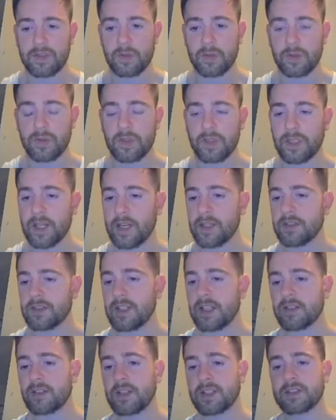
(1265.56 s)
owner. You got to
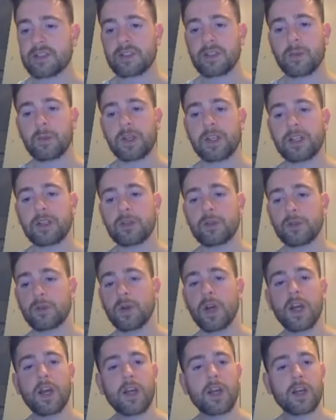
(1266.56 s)
think like somebody who
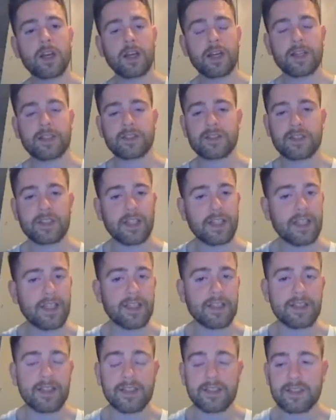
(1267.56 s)
is
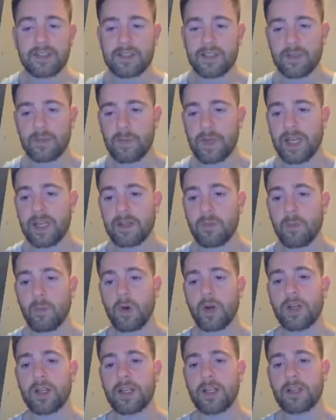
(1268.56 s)
in this to make
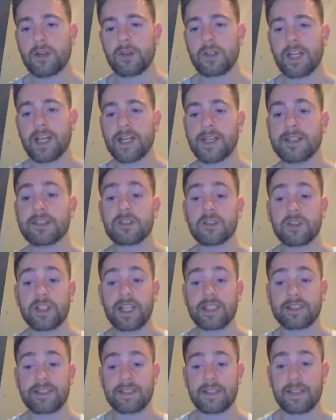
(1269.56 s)
money. Okay, so
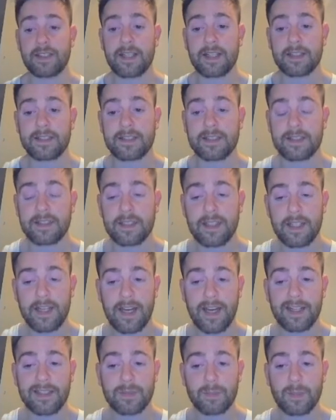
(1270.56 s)
that's the next
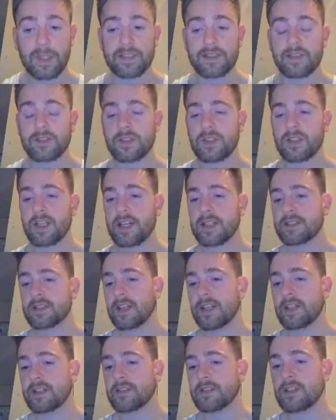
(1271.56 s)
aspect that you guys
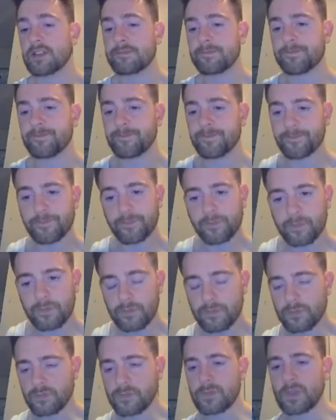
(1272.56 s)
got to do.
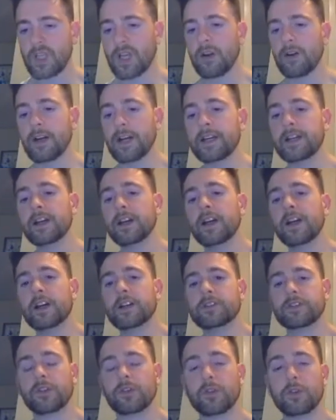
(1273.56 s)
All right,
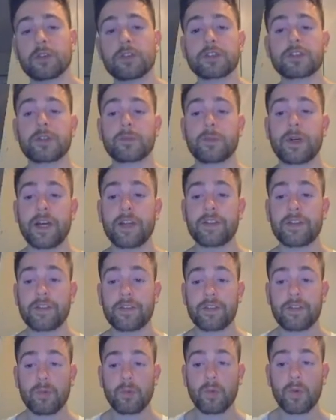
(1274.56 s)
so those are my
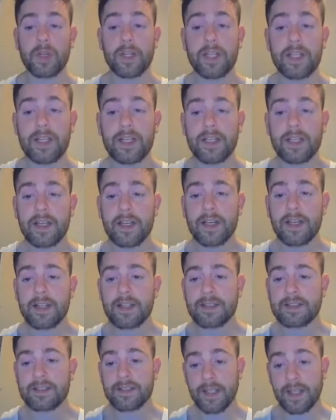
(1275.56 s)
3
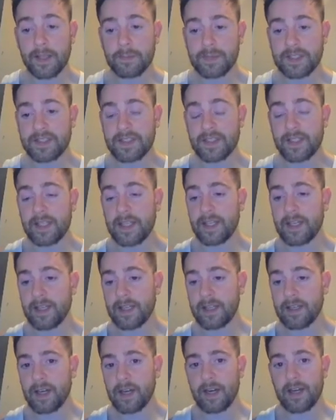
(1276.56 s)
tips
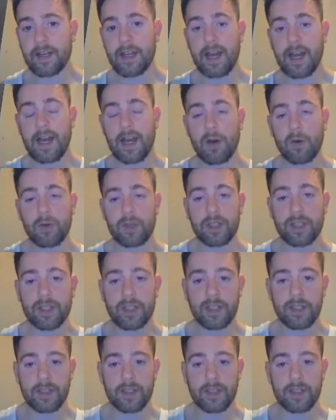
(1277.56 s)
today on how to